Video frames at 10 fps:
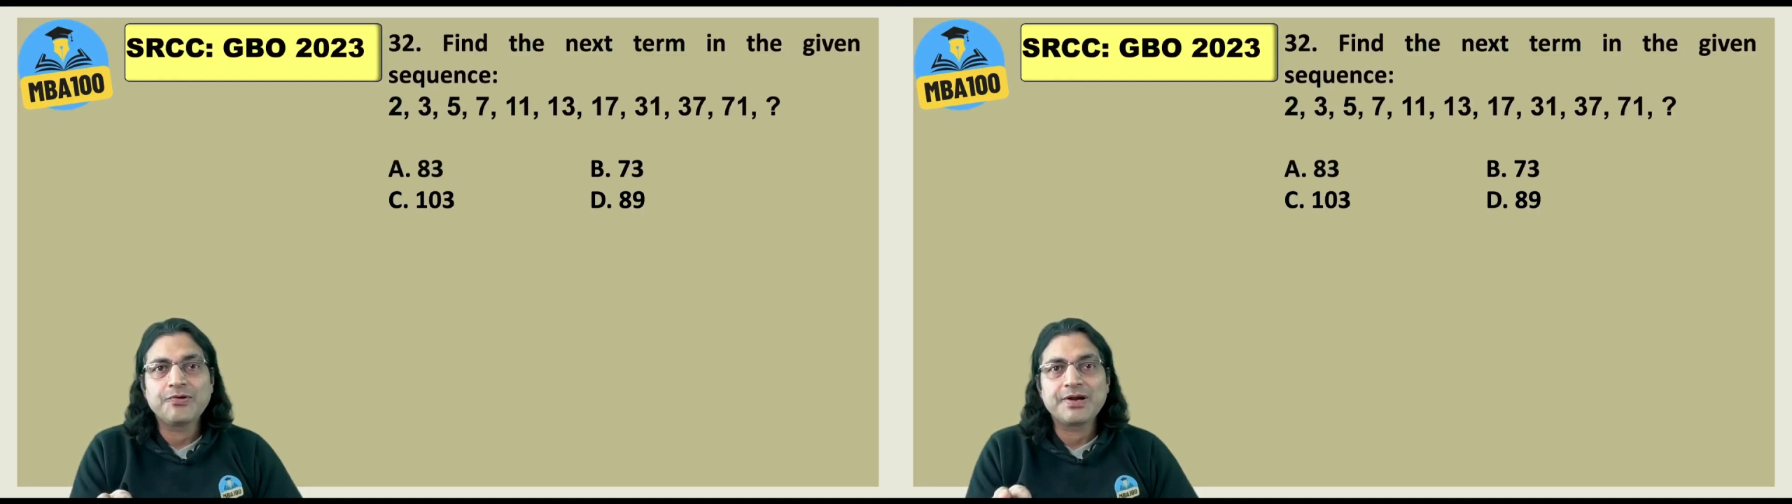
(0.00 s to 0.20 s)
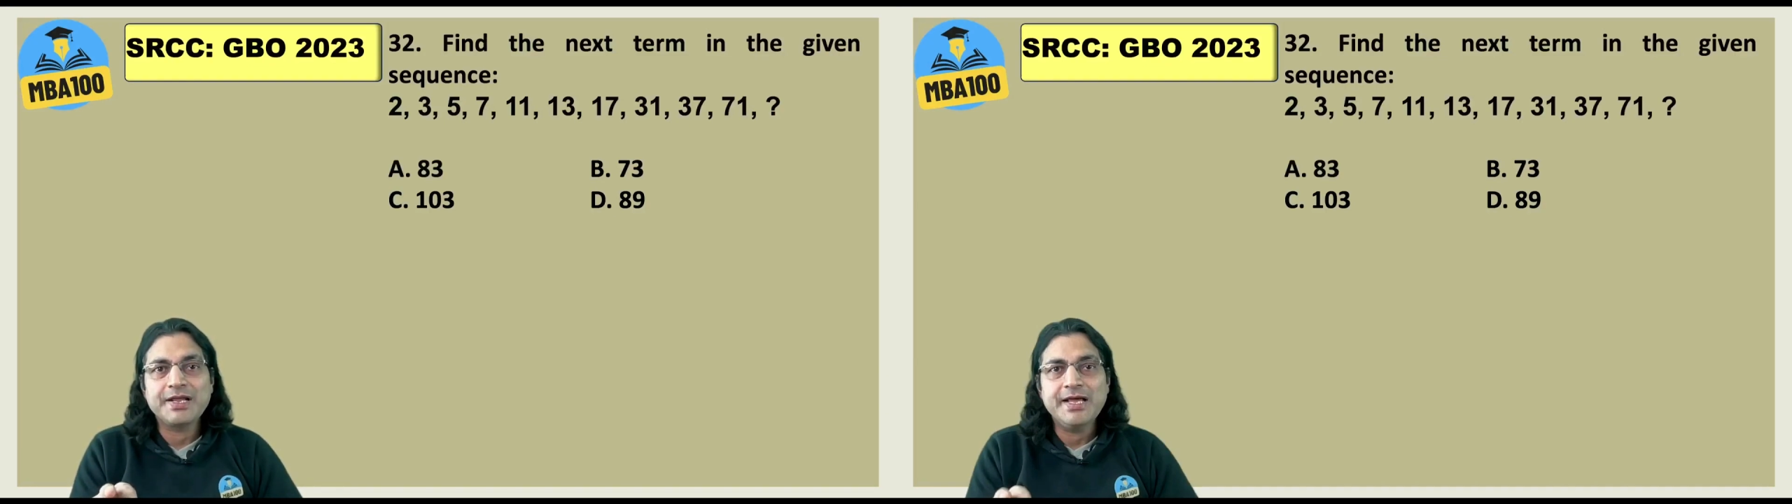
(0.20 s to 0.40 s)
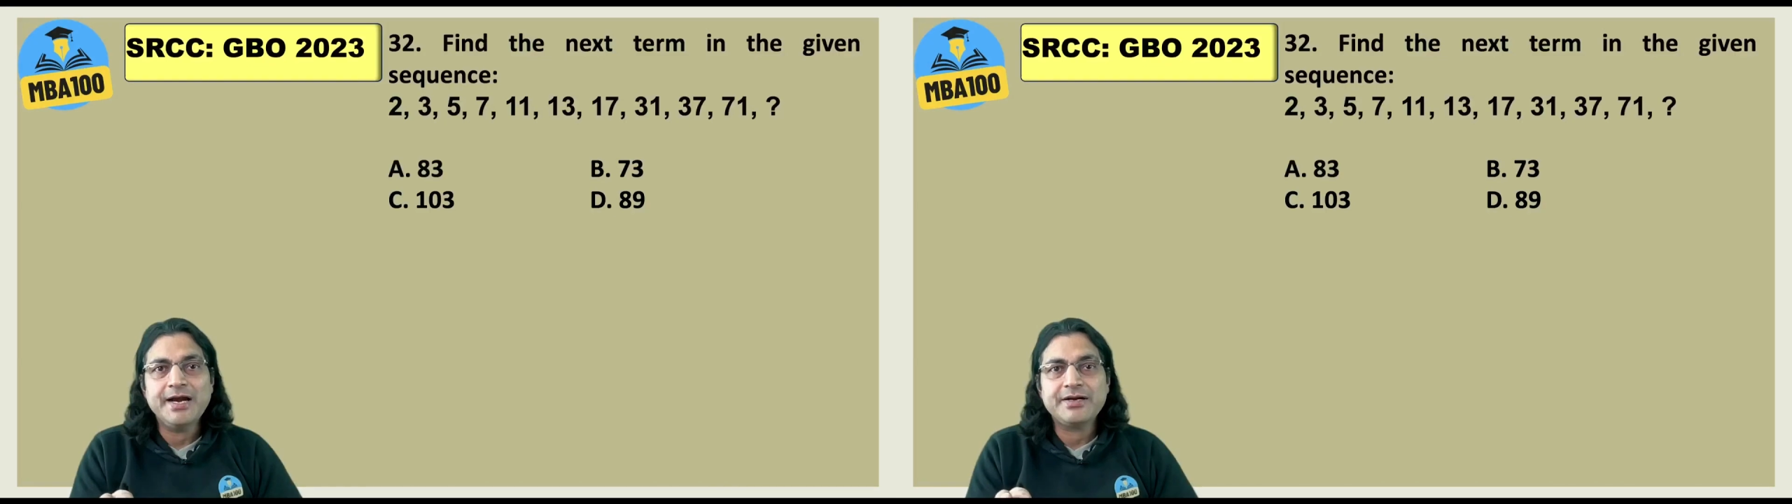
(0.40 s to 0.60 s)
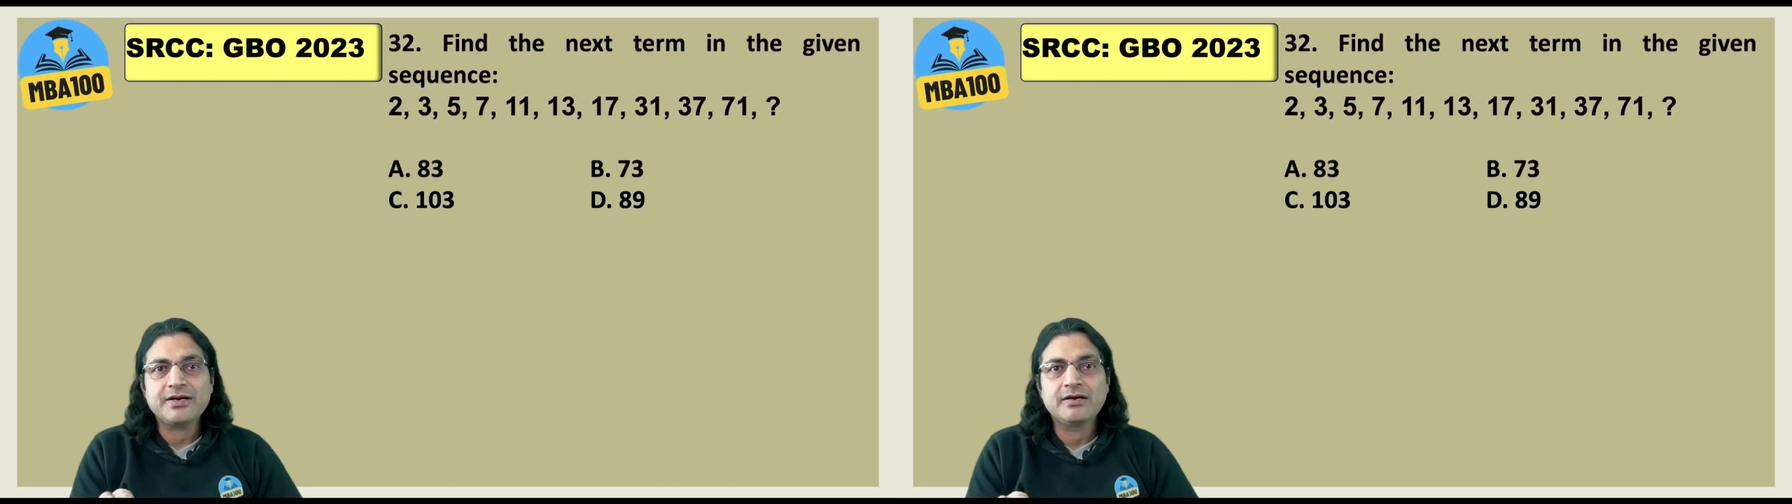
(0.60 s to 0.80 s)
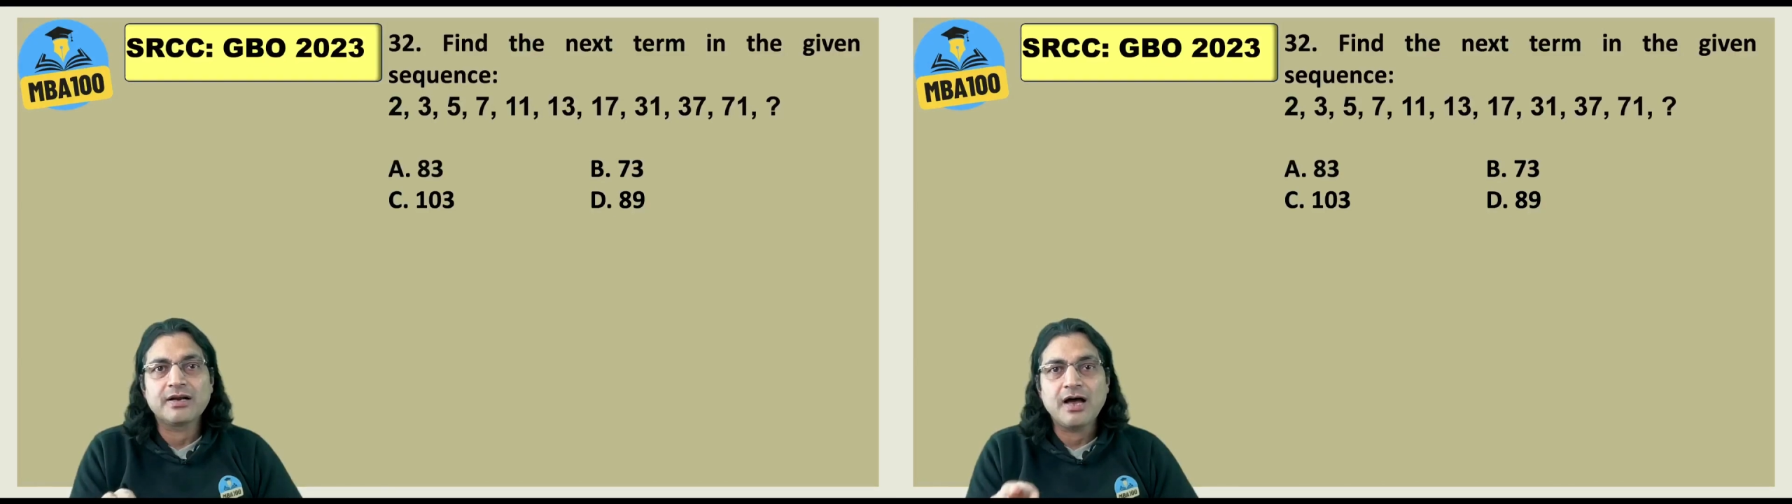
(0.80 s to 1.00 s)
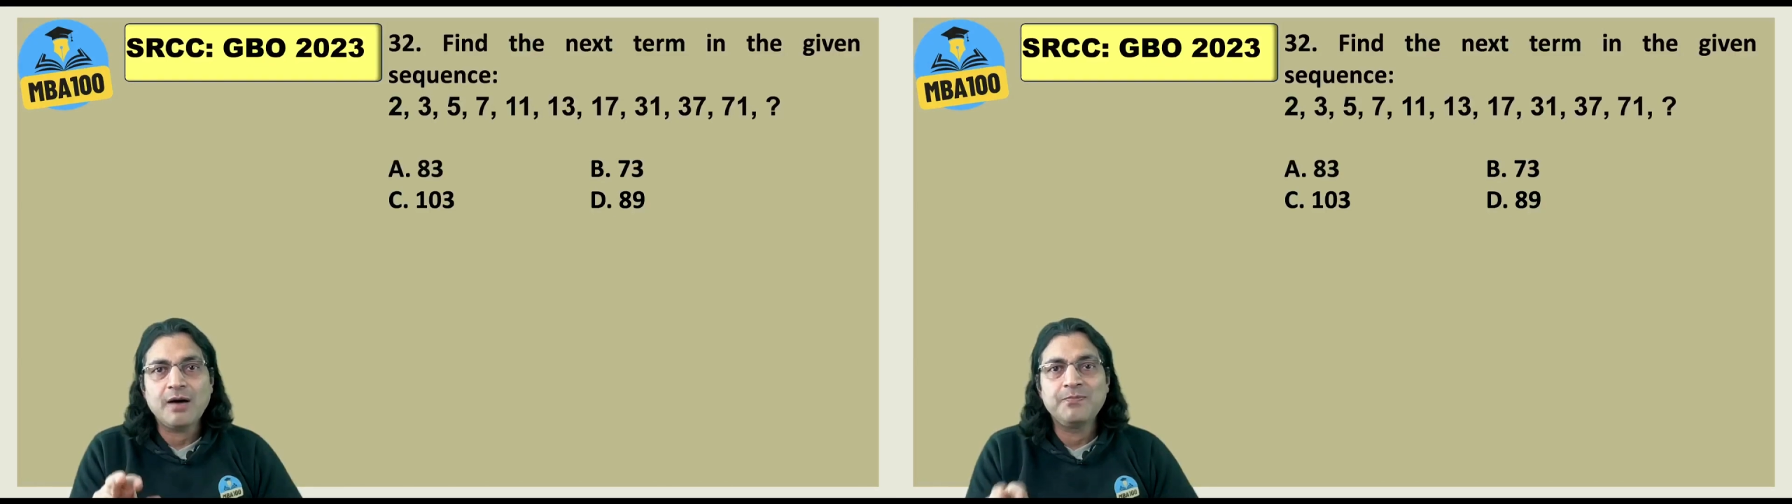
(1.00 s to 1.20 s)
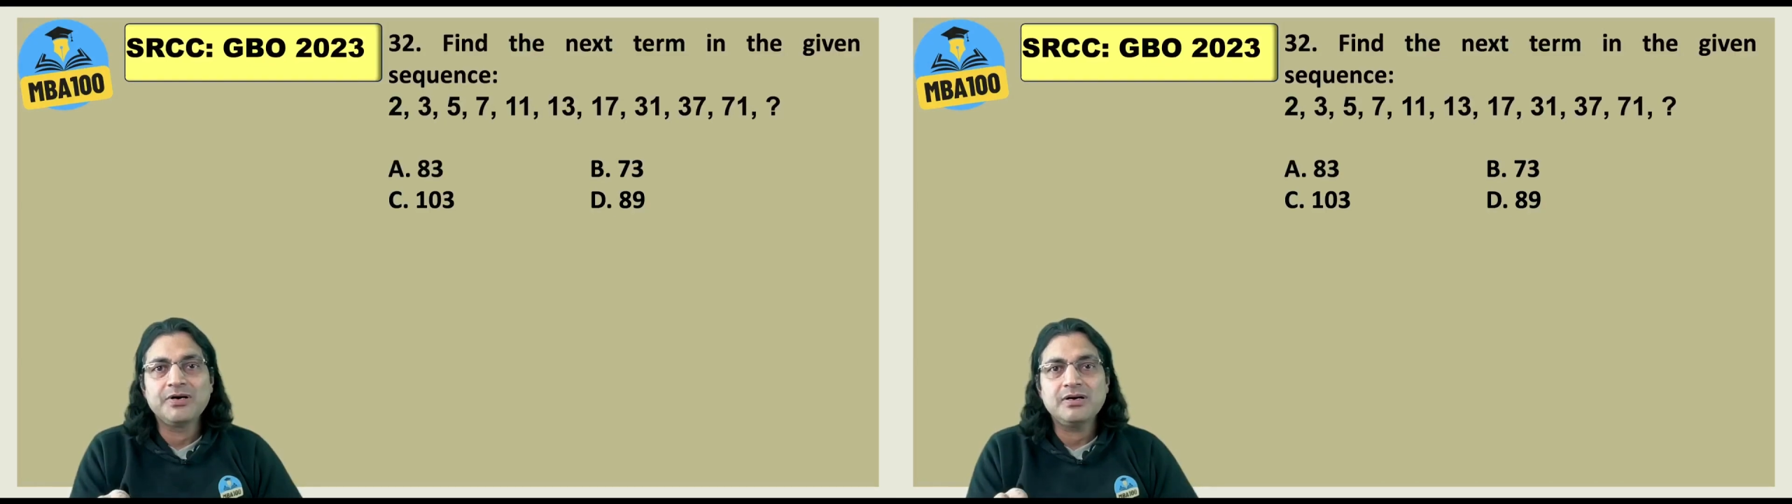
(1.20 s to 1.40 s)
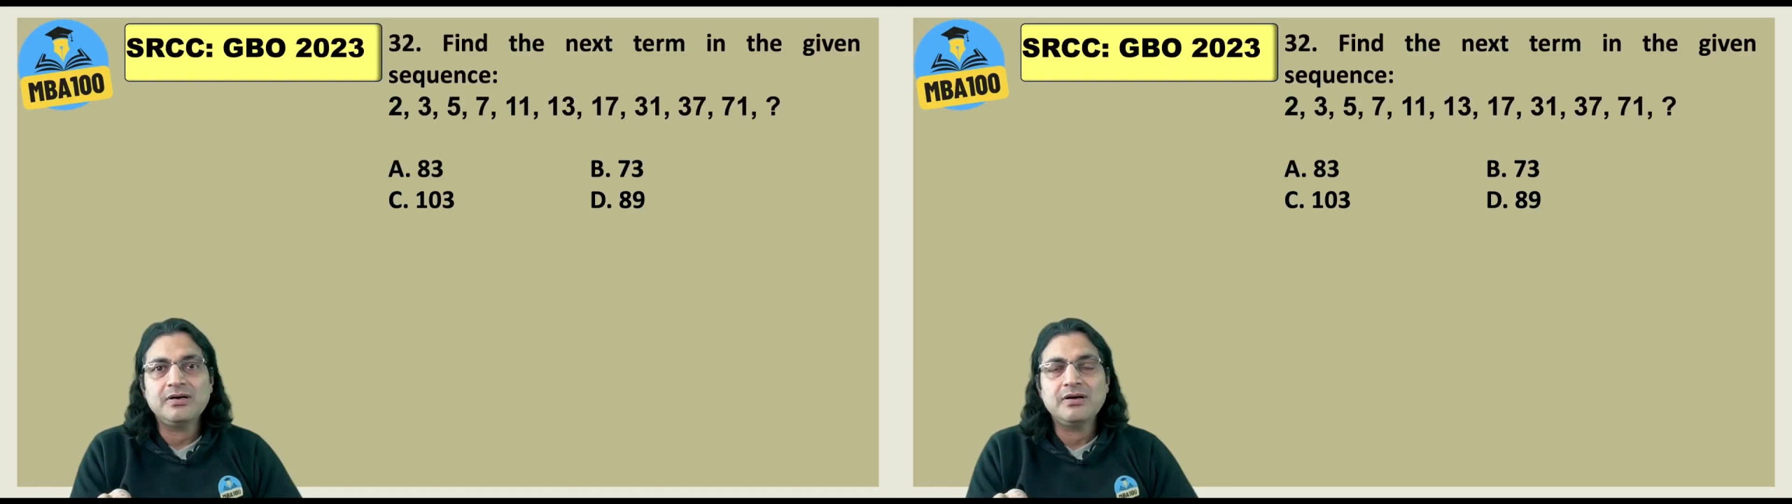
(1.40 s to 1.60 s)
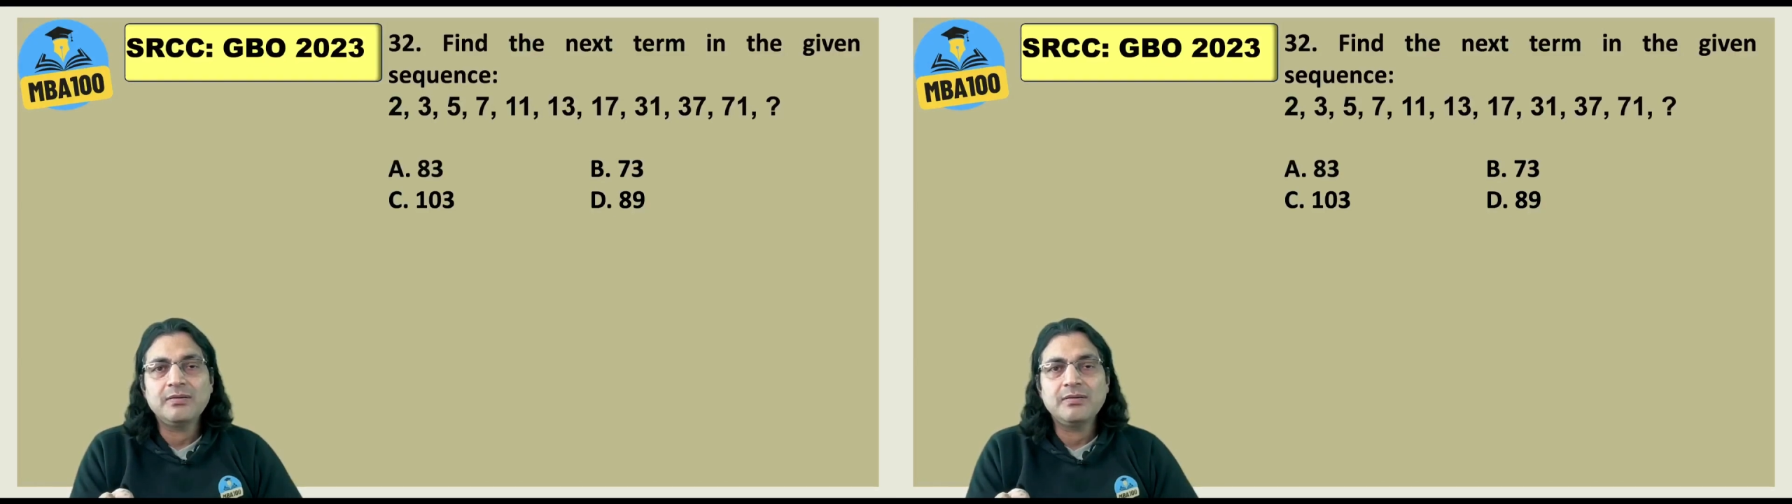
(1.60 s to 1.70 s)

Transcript: create a number